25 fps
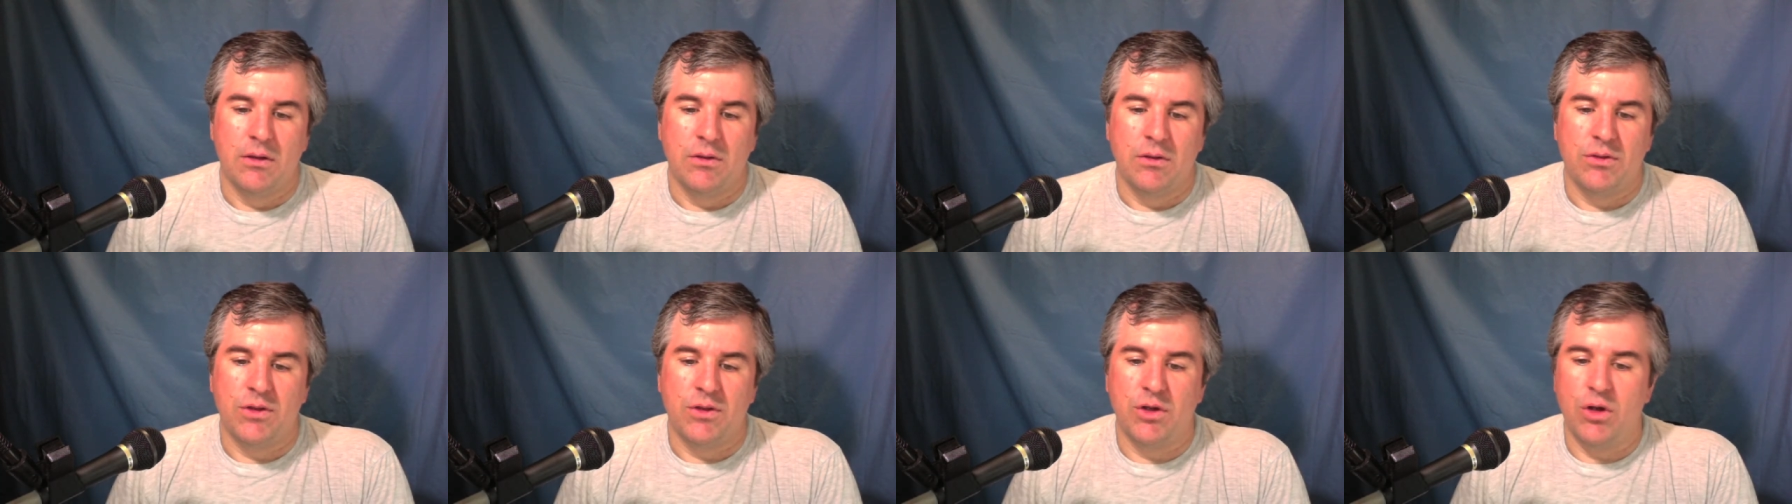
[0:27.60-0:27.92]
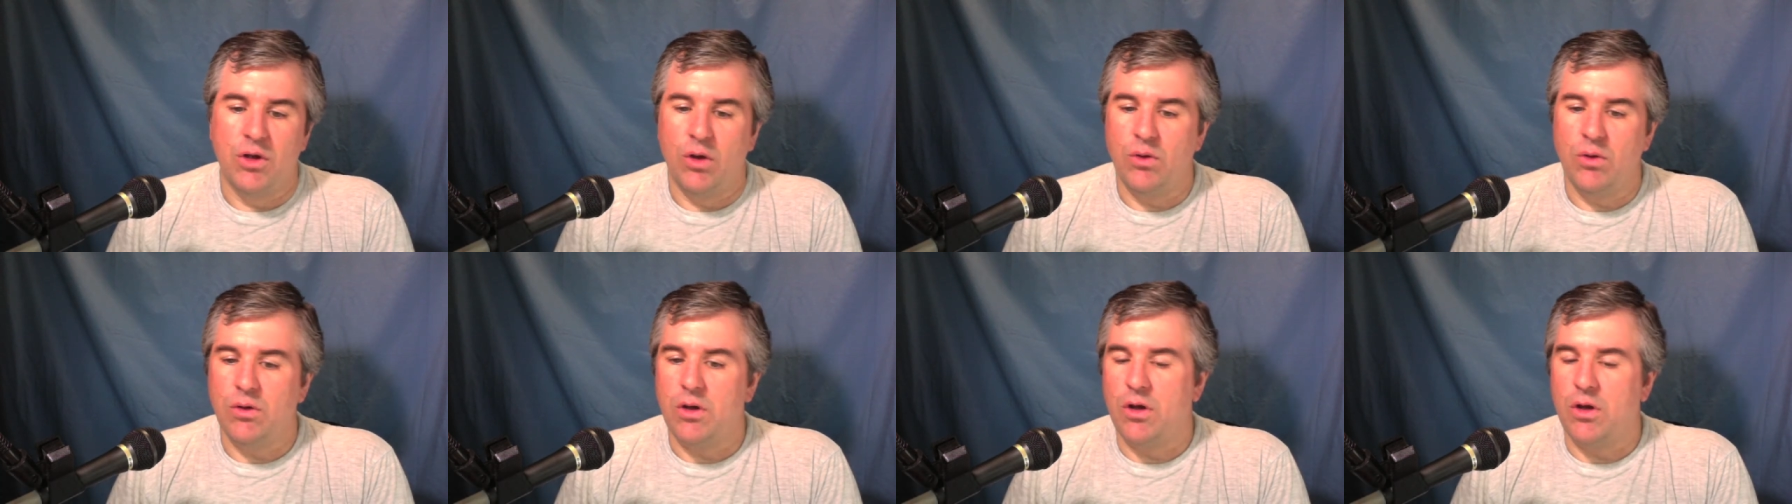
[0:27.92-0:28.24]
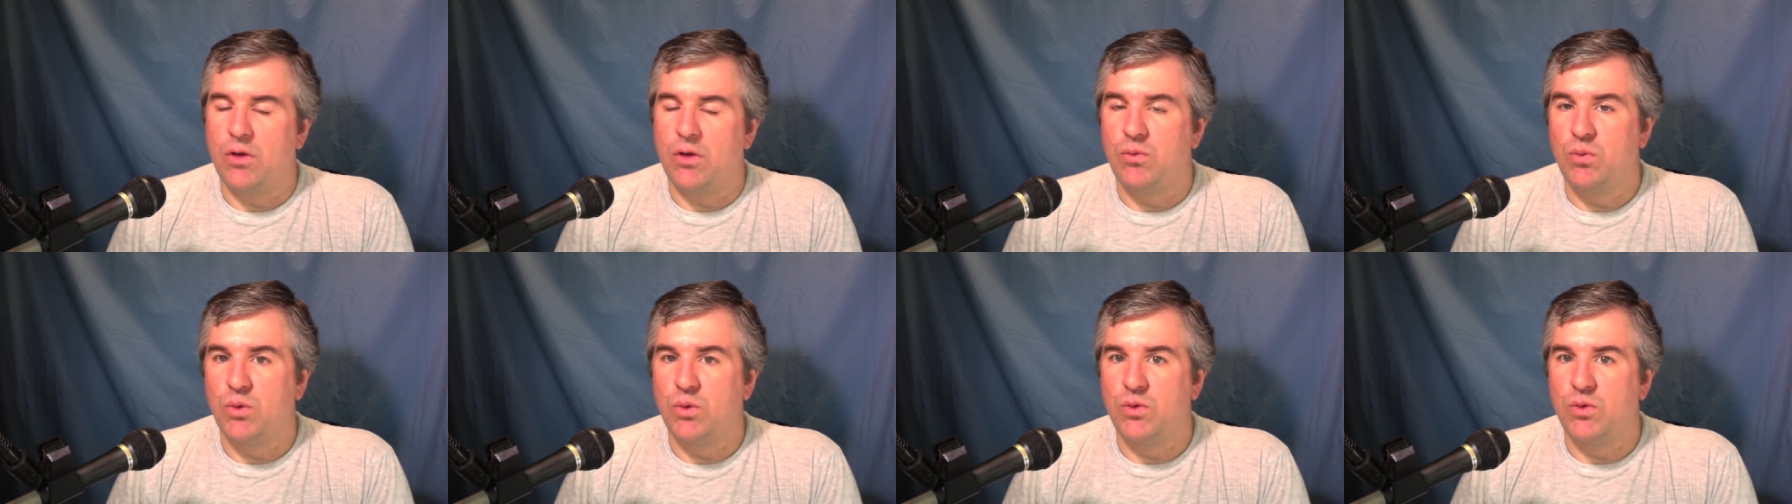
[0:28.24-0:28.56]
The note
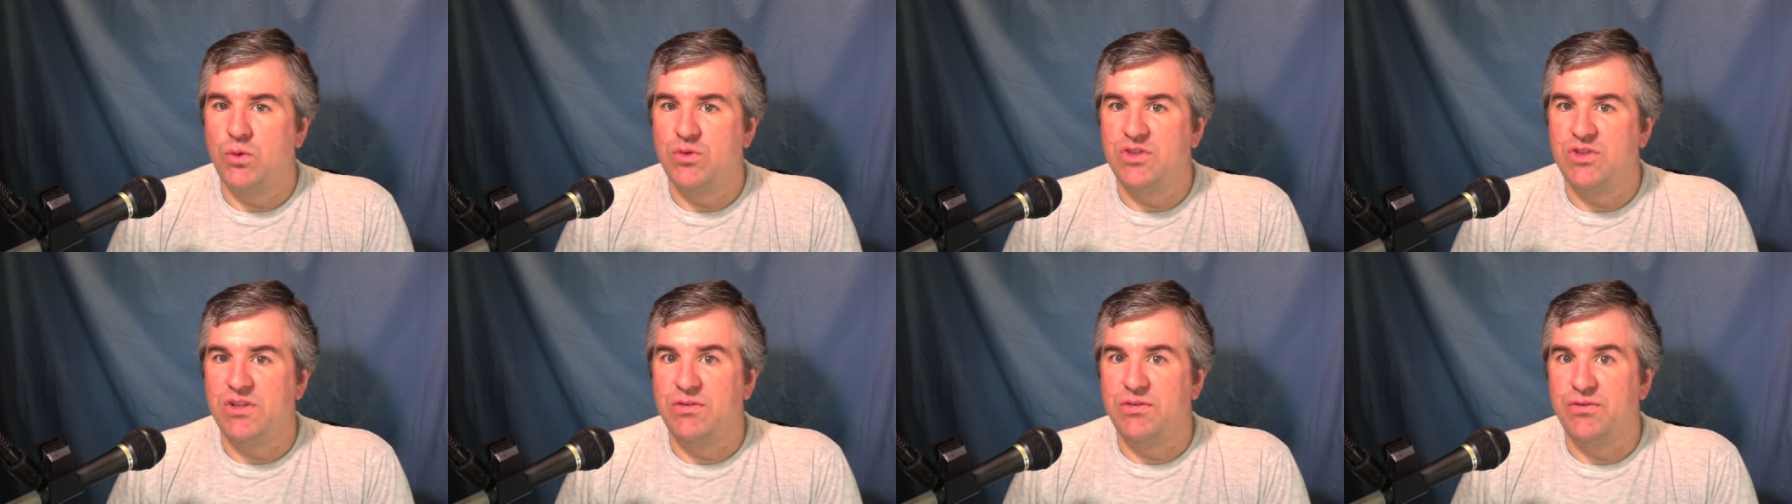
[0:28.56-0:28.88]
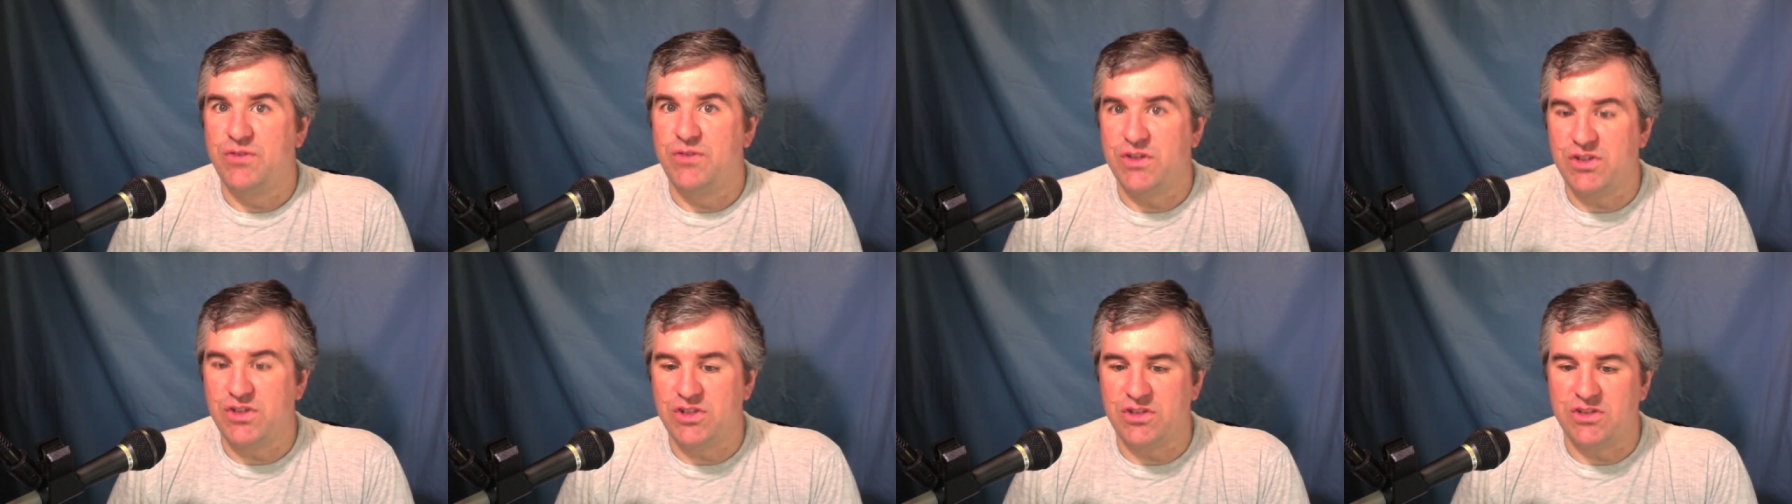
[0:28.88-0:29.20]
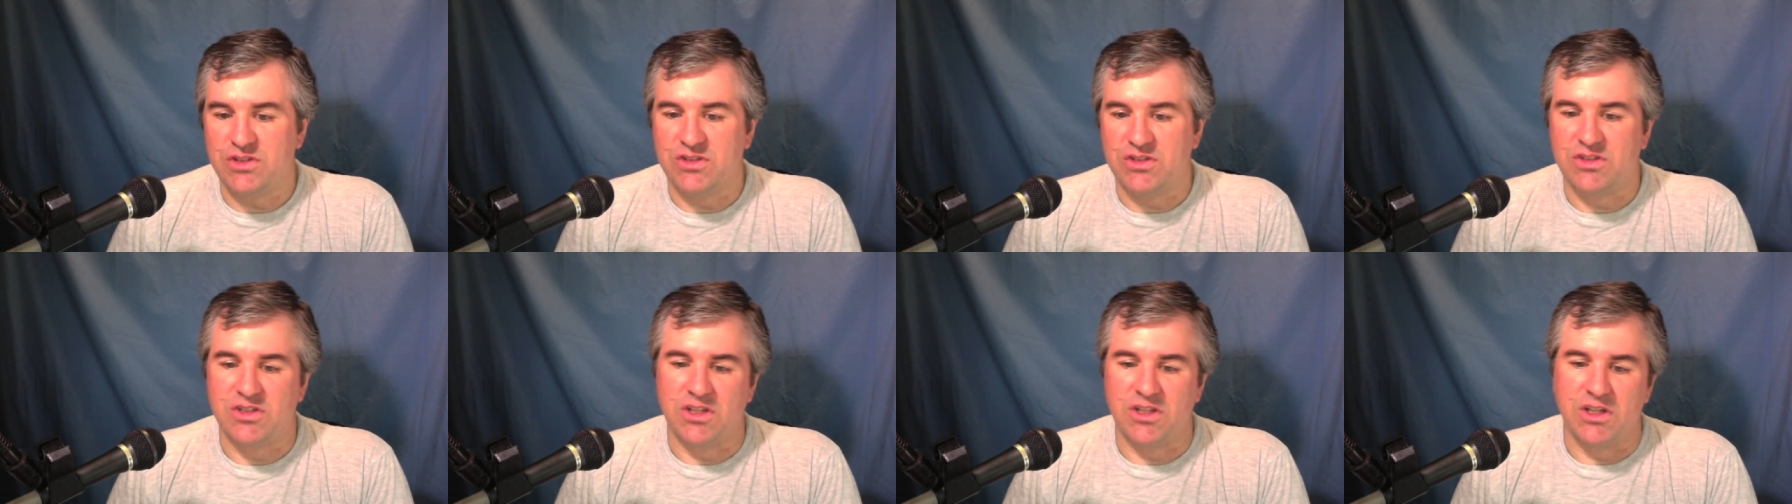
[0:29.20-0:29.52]
on Wu's
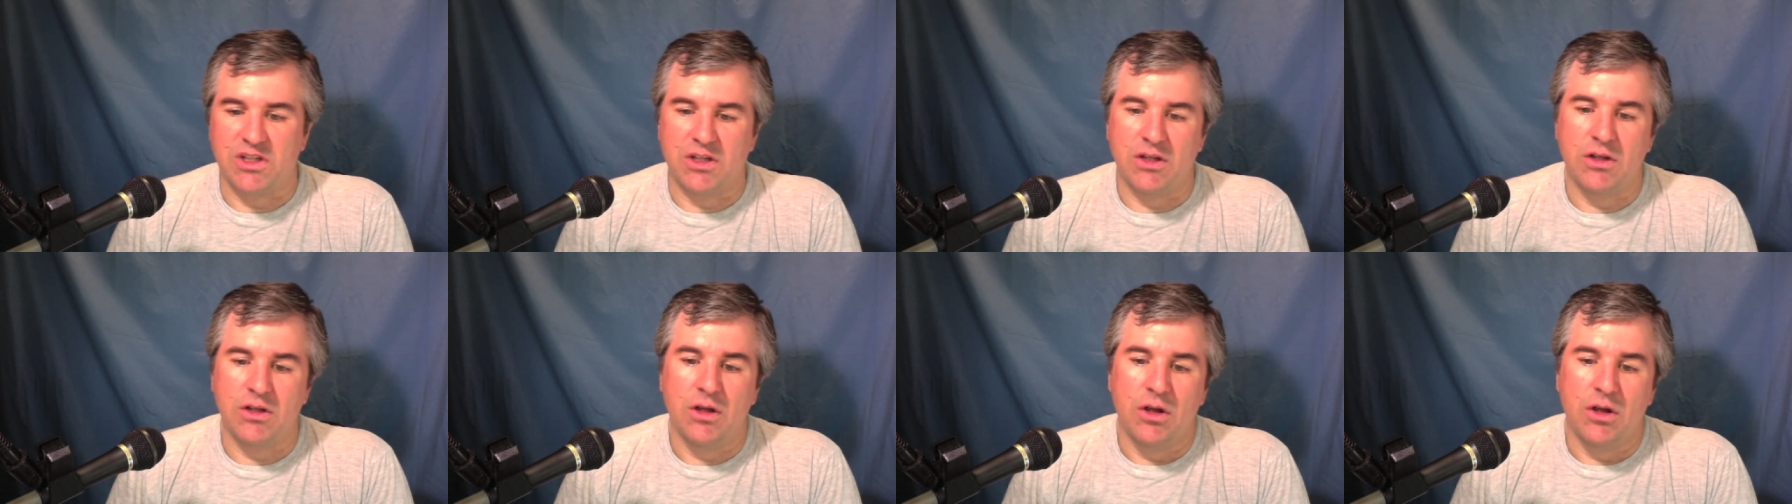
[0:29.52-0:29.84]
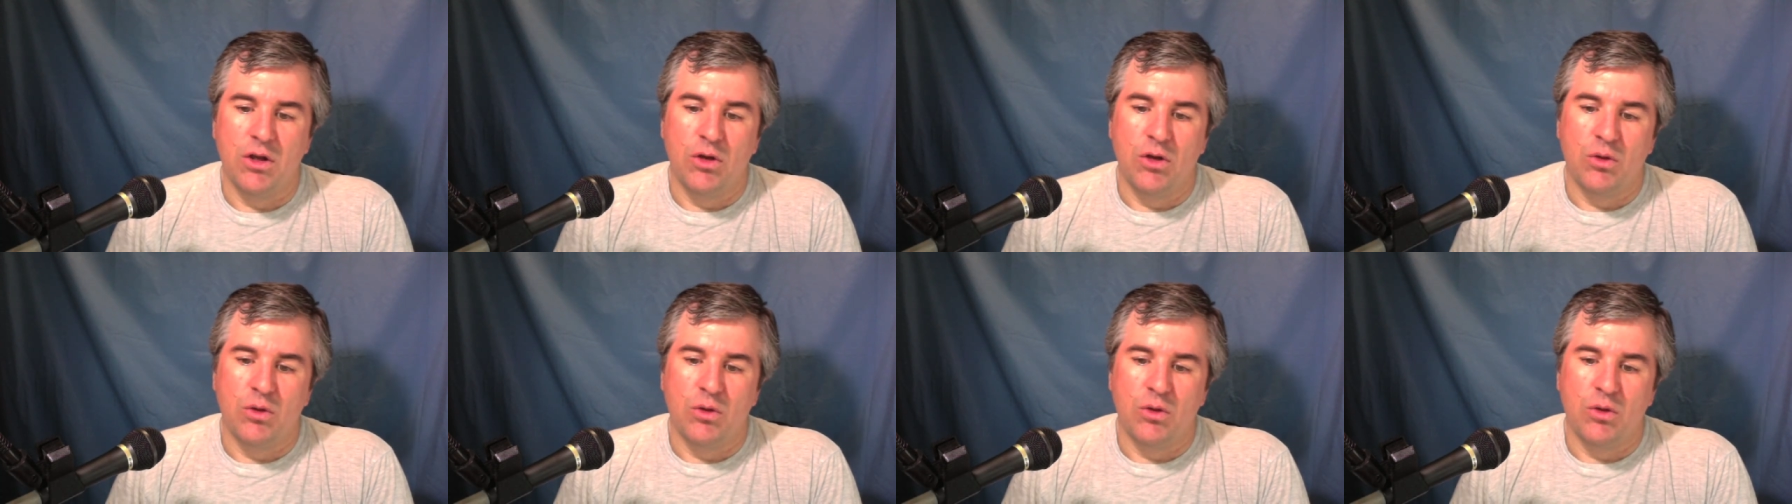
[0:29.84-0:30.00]
efficiency